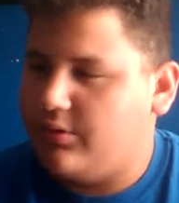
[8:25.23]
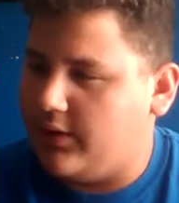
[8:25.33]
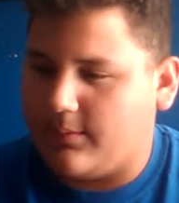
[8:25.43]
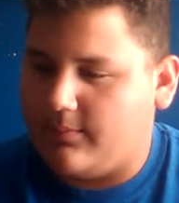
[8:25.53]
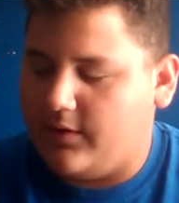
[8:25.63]

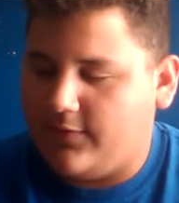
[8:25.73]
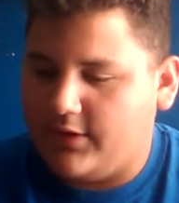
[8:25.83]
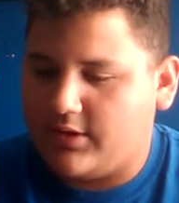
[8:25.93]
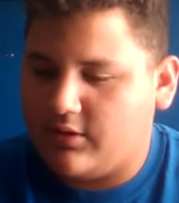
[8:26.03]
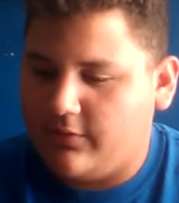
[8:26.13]
like my
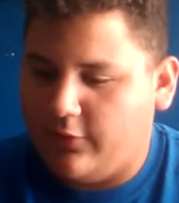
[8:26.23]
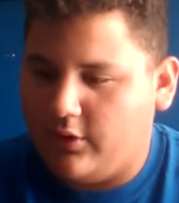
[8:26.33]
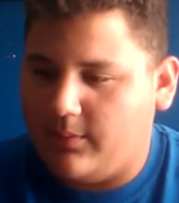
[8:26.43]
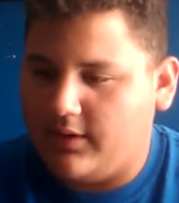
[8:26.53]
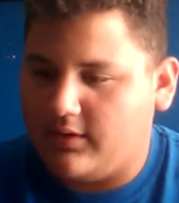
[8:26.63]
first
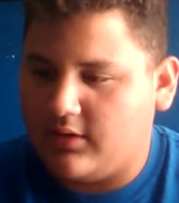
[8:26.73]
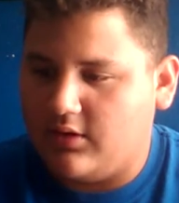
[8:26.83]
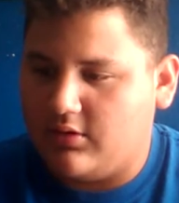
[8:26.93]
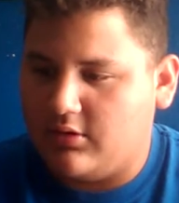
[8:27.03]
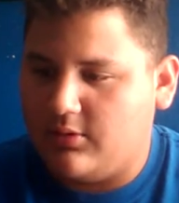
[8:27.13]
four months of
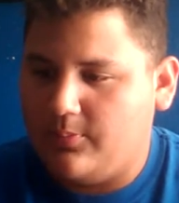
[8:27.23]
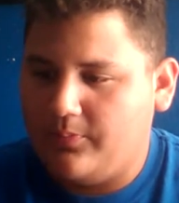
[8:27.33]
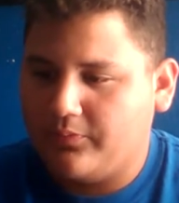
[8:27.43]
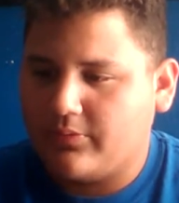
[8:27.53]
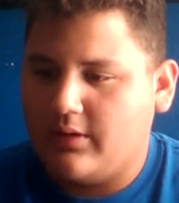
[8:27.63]
YouTube
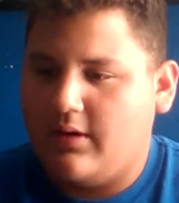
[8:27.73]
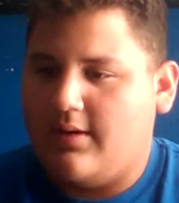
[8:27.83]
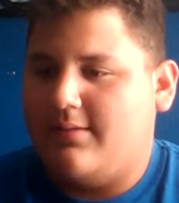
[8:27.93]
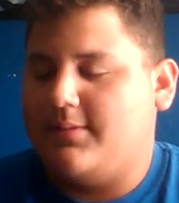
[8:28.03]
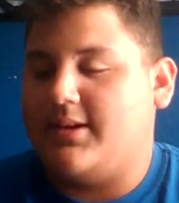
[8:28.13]

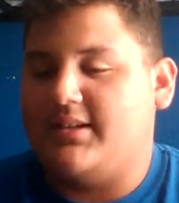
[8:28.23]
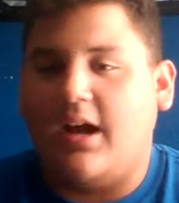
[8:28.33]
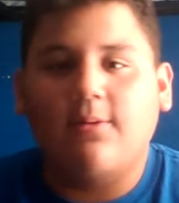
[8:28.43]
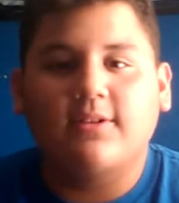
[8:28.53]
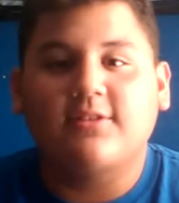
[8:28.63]
because
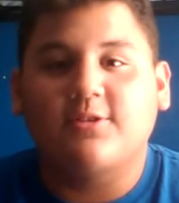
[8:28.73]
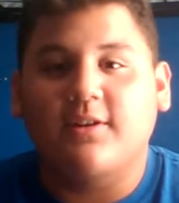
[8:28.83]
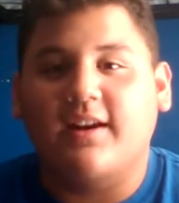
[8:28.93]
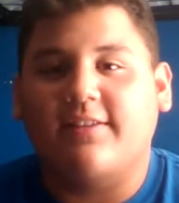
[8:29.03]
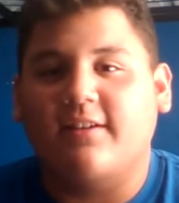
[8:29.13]
I wasn't
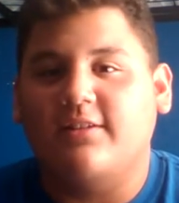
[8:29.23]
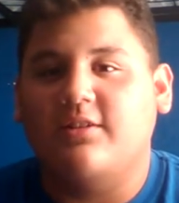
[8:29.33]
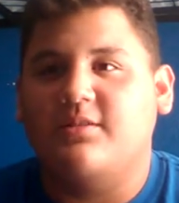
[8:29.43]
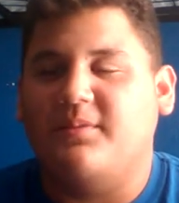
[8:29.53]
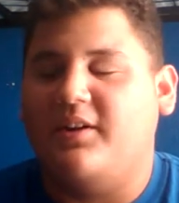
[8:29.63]
doing anything on
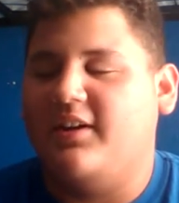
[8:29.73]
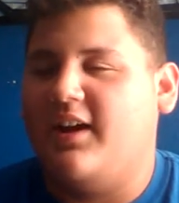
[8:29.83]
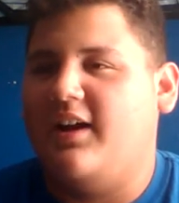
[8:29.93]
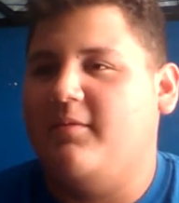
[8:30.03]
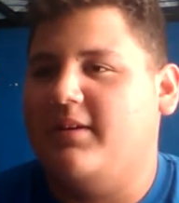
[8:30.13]
YouTube. All I
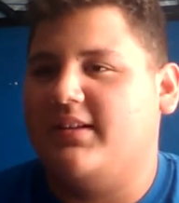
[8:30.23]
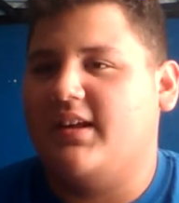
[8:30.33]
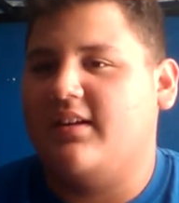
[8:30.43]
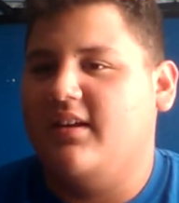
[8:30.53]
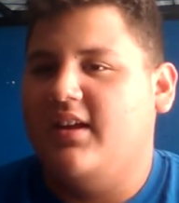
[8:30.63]
got was
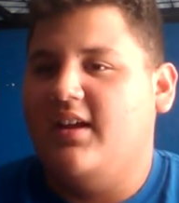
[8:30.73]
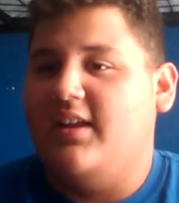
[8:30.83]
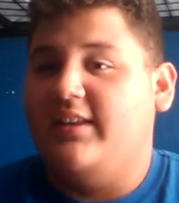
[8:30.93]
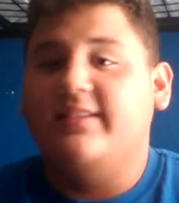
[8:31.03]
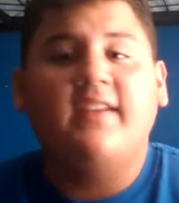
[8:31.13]
like
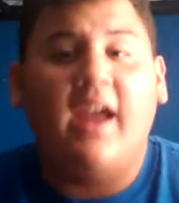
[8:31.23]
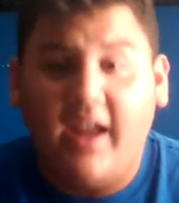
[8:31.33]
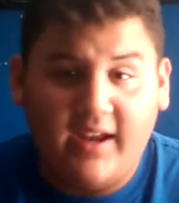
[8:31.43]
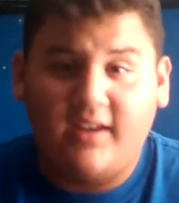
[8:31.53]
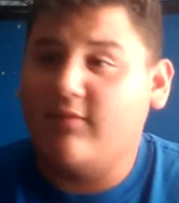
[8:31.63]

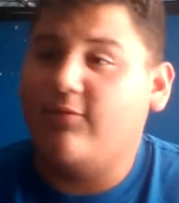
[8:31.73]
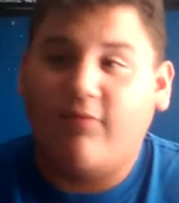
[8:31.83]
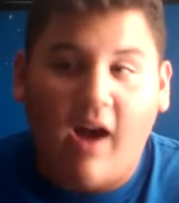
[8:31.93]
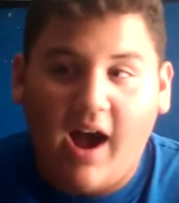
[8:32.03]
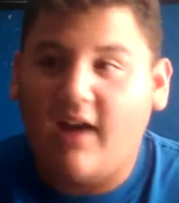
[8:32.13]
10,
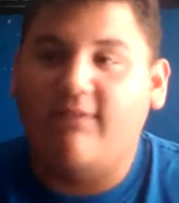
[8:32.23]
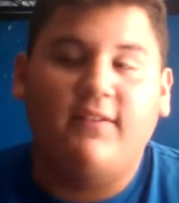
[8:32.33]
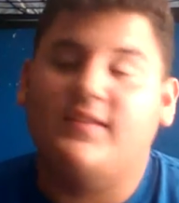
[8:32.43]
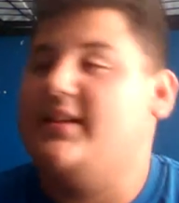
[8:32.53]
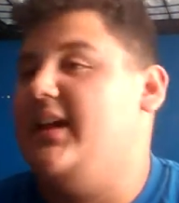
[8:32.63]
5,
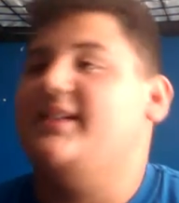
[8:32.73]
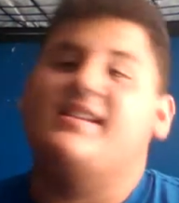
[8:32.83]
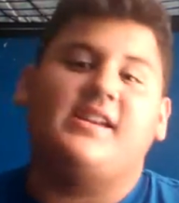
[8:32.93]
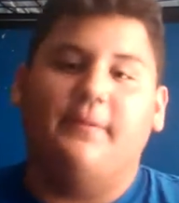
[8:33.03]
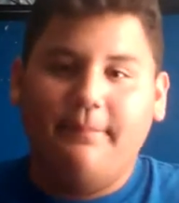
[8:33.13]
15. That's
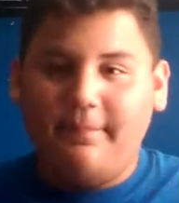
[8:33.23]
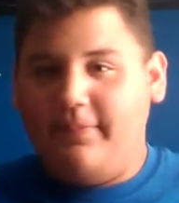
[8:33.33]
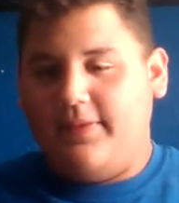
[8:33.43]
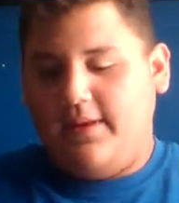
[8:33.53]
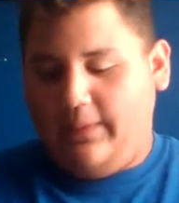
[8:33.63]
it.
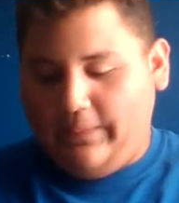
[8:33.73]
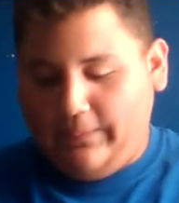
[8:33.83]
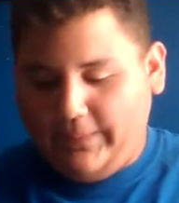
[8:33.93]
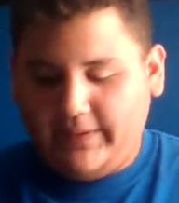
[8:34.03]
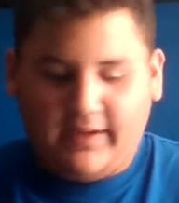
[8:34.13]

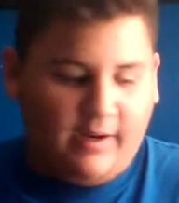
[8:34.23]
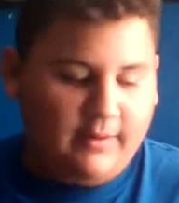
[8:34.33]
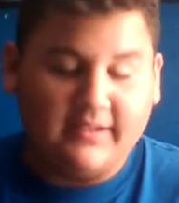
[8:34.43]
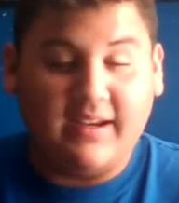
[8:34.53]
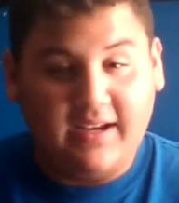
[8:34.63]
I
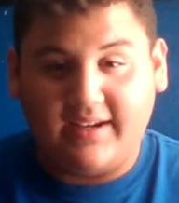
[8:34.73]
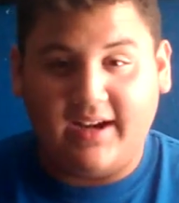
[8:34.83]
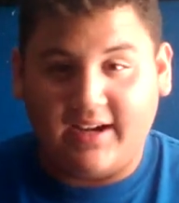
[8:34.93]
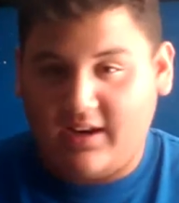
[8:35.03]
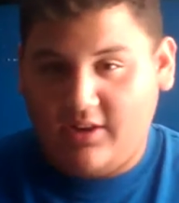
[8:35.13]
wasn't hitting
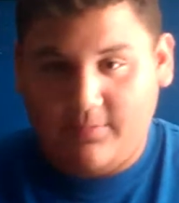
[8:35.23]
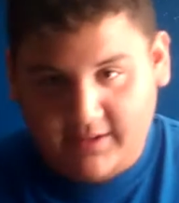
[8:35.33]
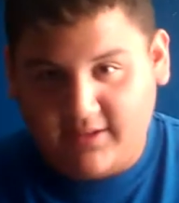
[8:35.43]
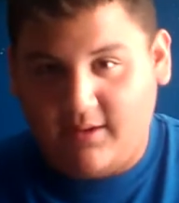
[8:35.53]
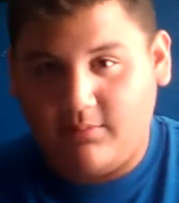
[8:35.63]
any other
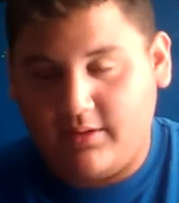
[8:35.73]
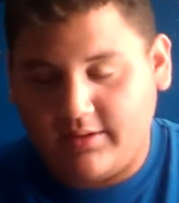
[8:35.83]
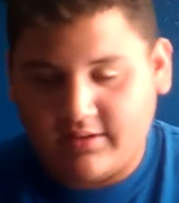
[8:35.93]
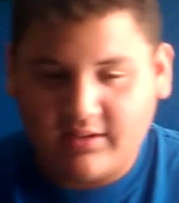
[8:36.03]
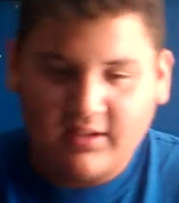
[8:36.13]
big
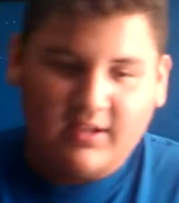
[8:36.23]
numbers.